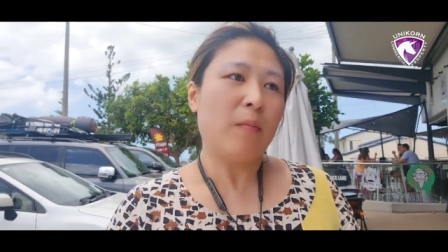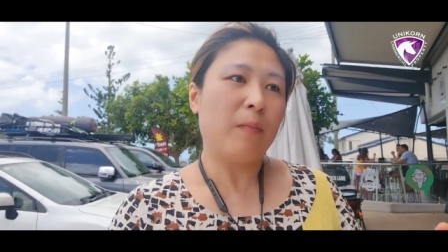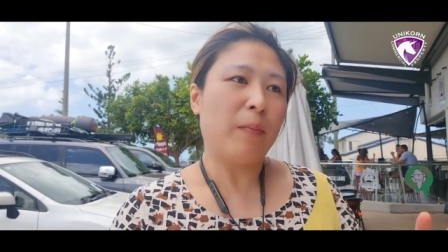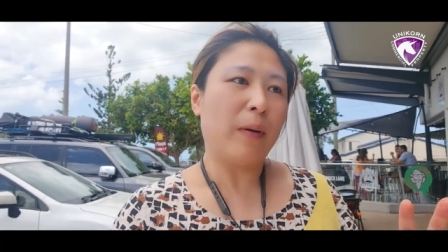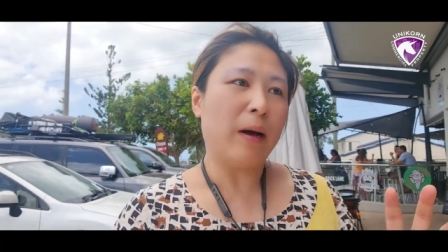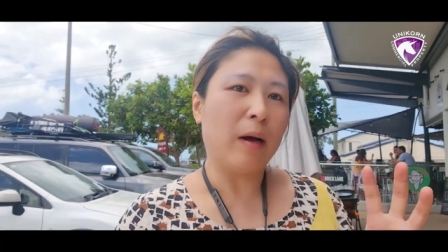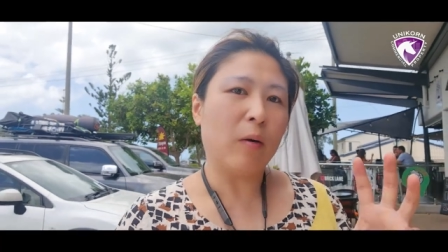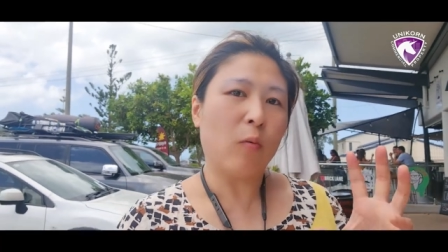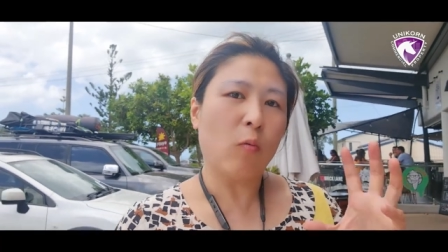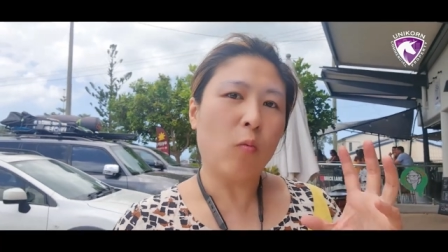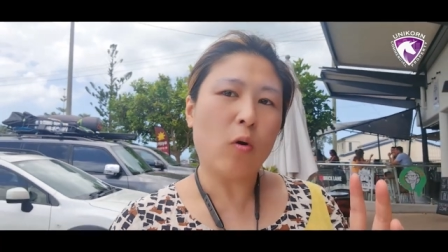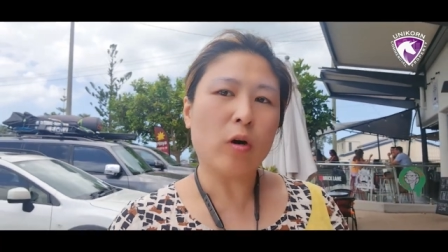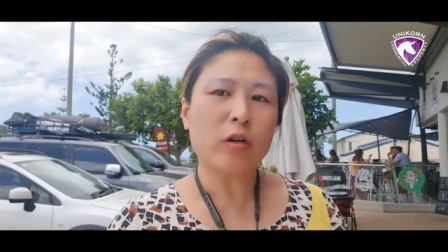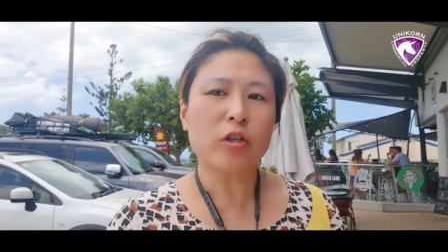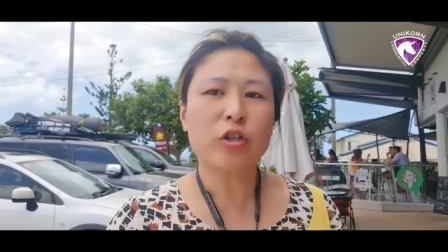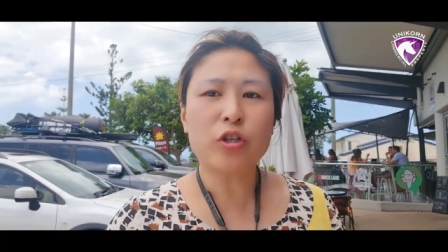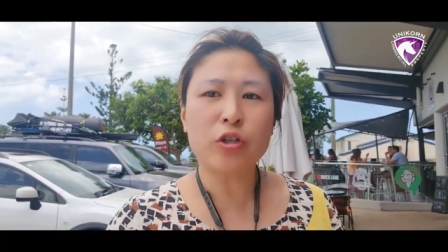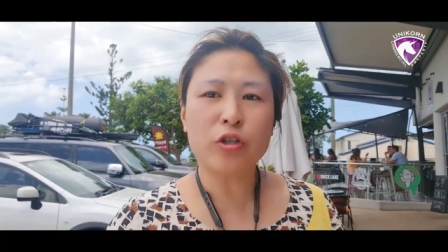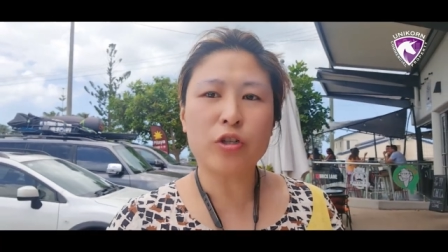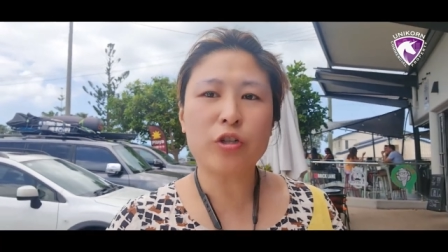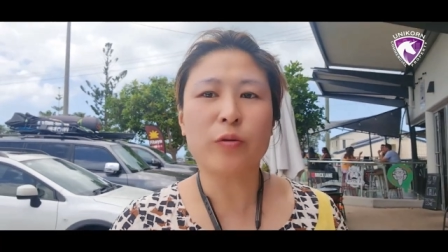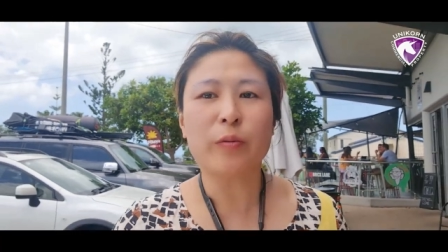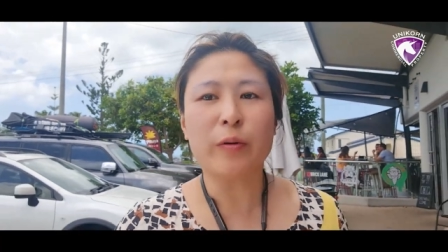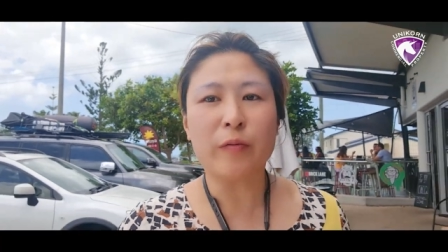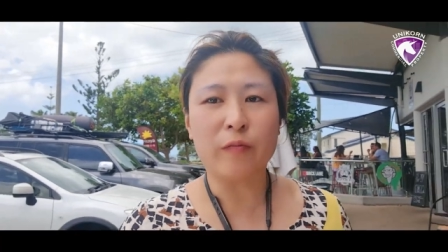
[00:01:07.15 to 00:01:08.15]
but what
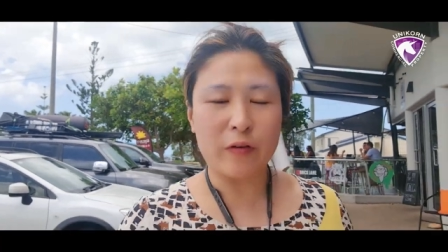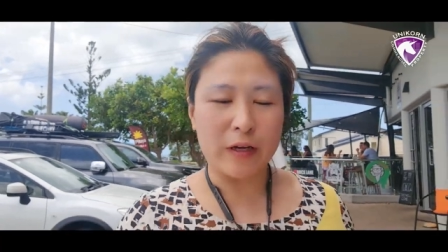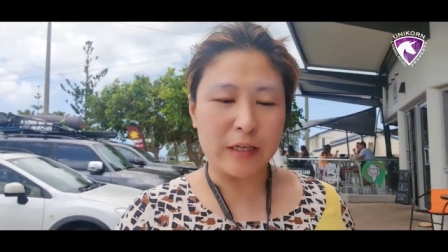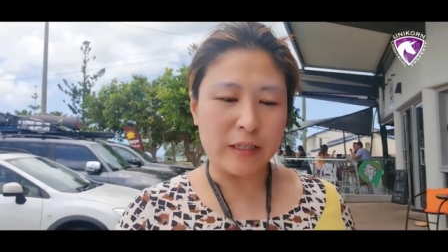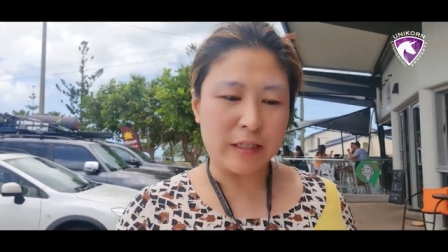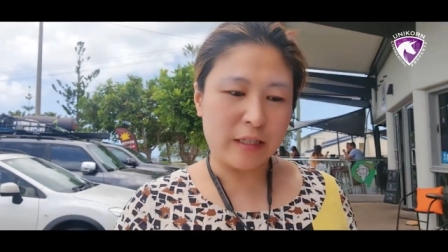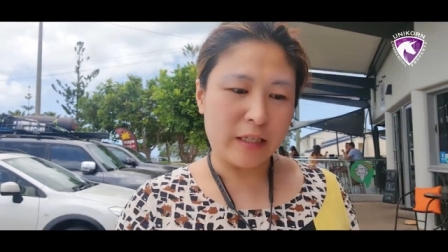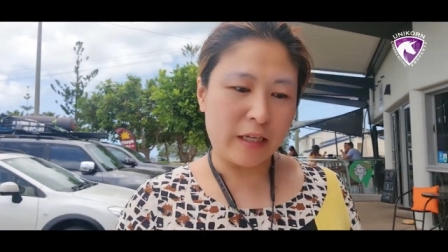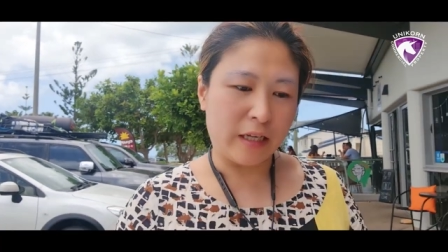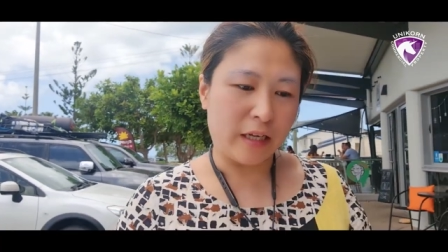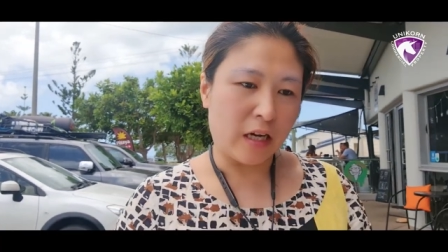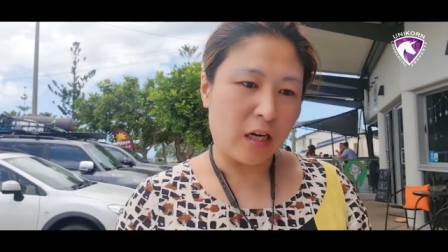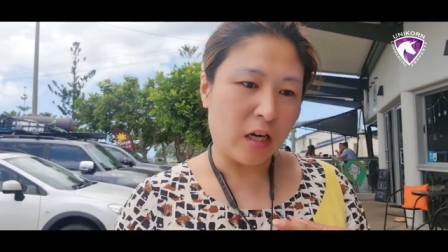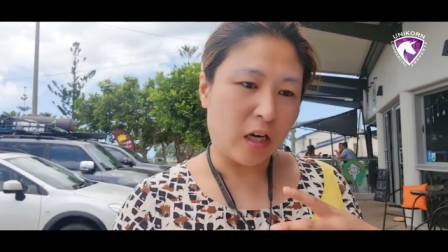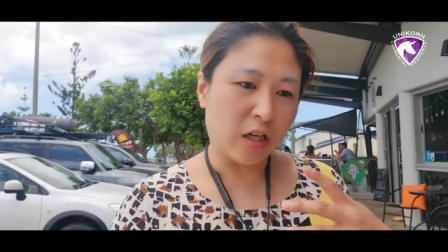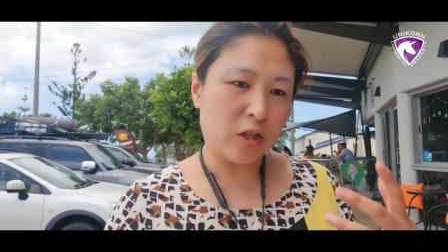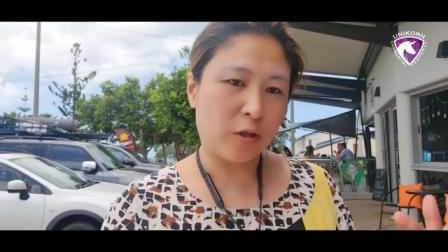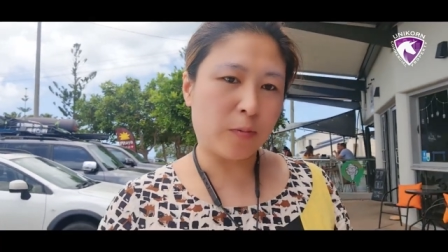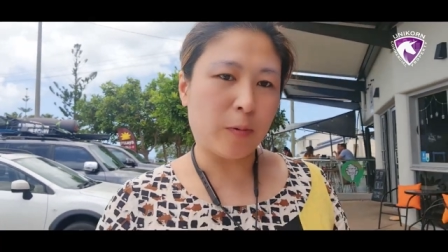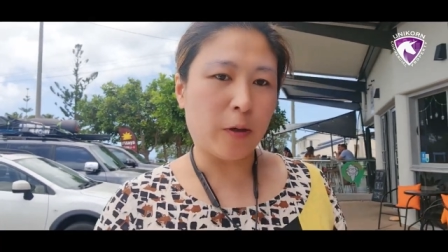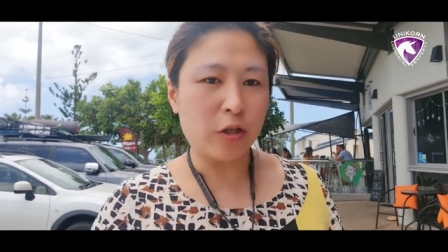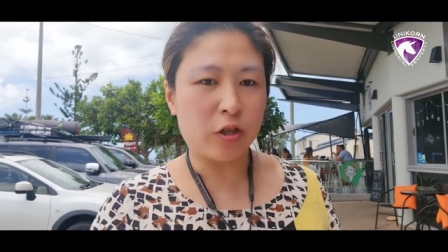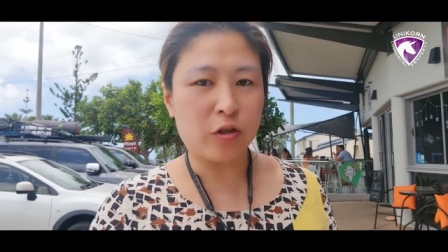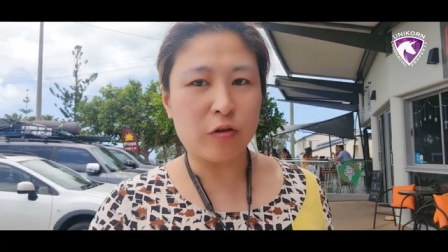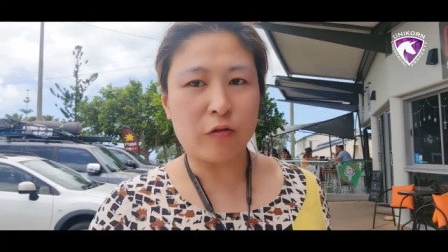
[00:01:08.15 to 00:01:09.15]
should you invest in and I
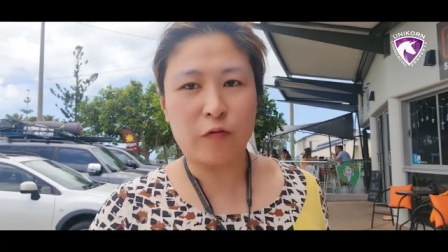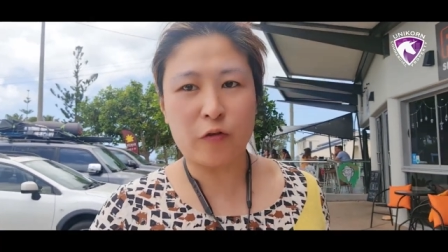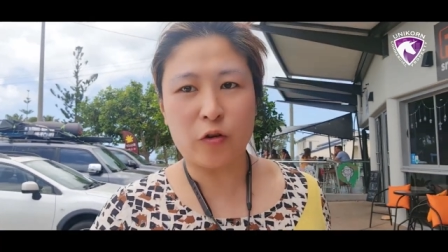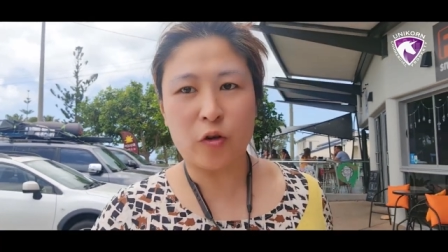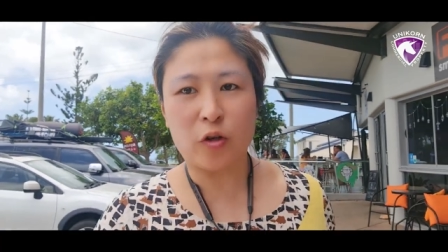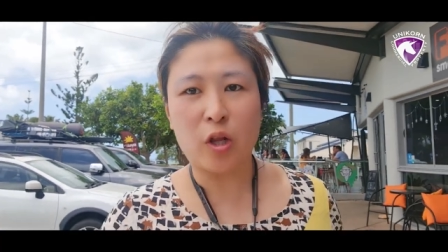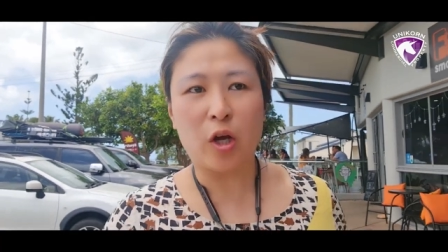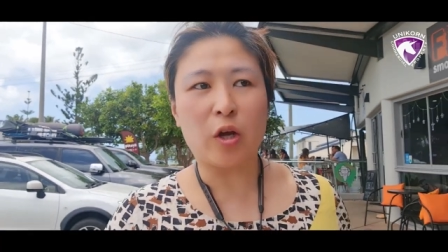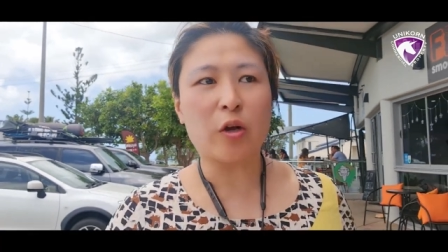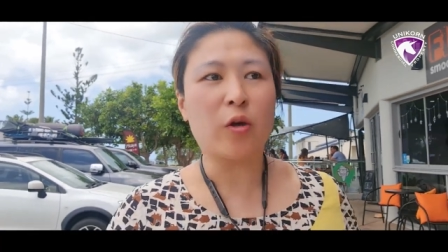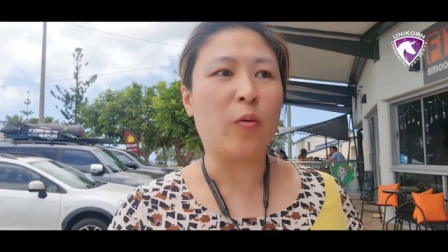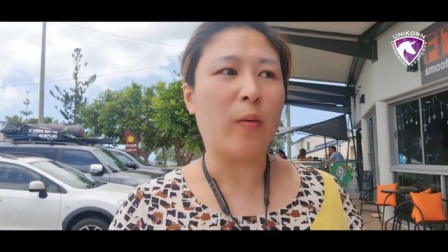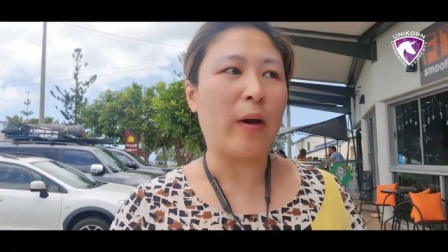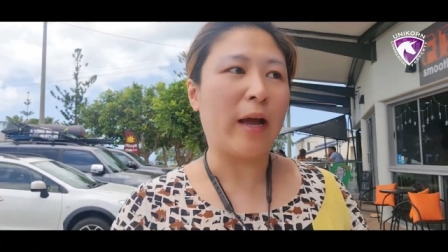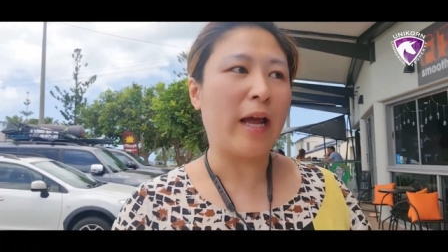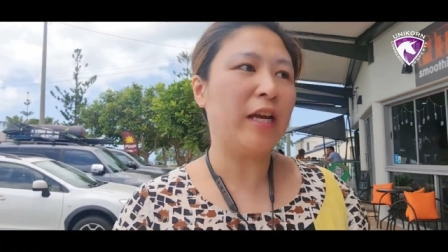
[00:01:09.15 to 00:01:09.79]
spoke to a few local